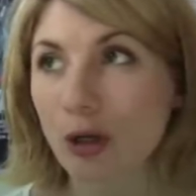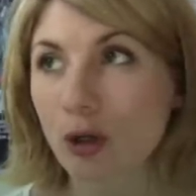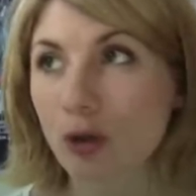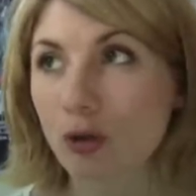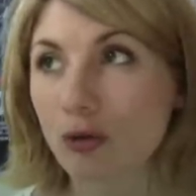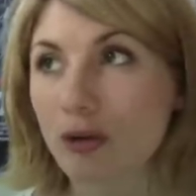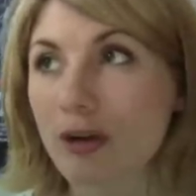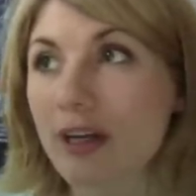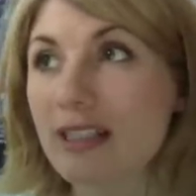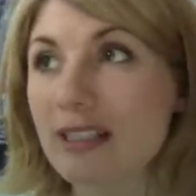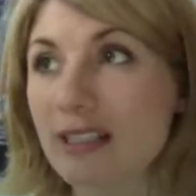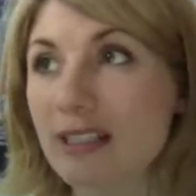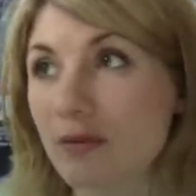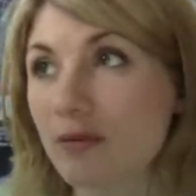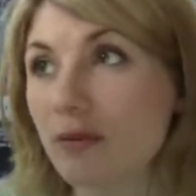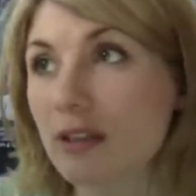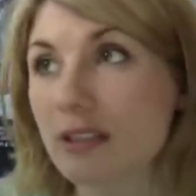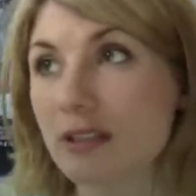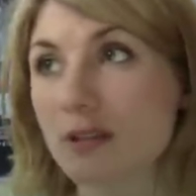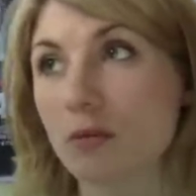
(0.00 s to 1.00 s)

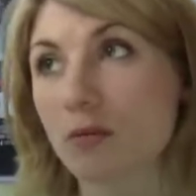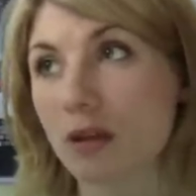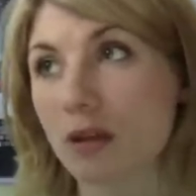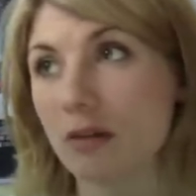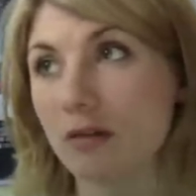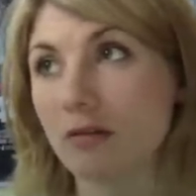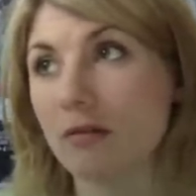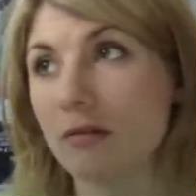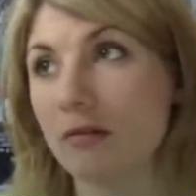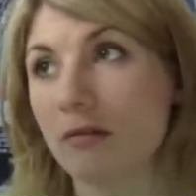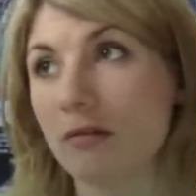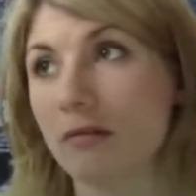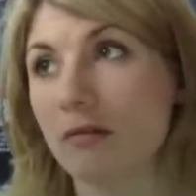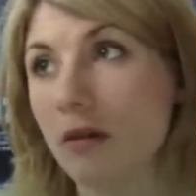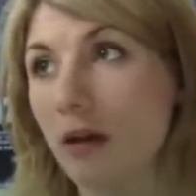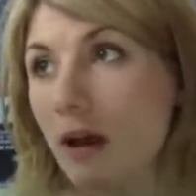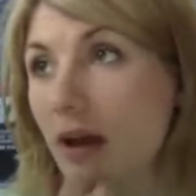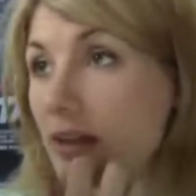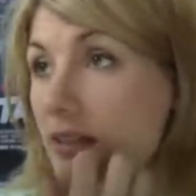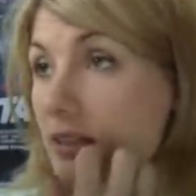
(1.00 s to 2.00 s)
creatively something
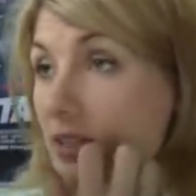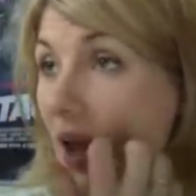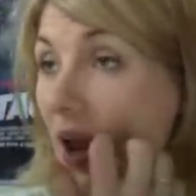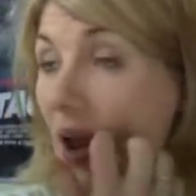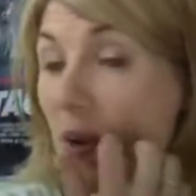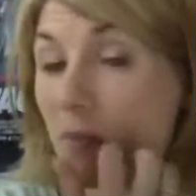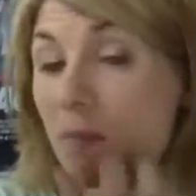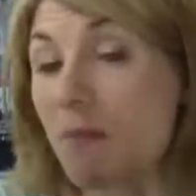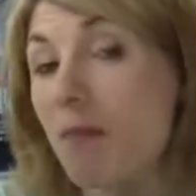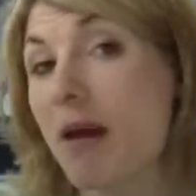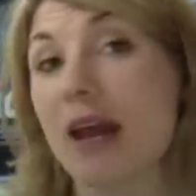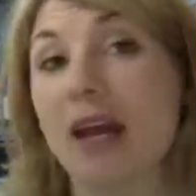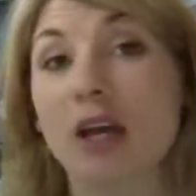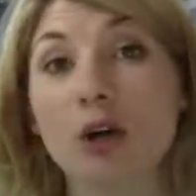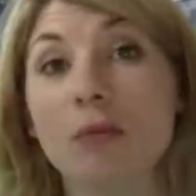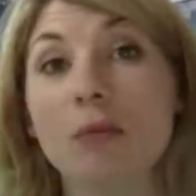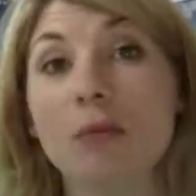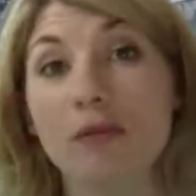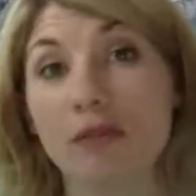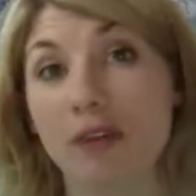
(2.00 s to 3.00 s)
exciting may
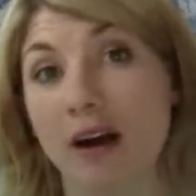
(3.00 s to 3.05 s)
come of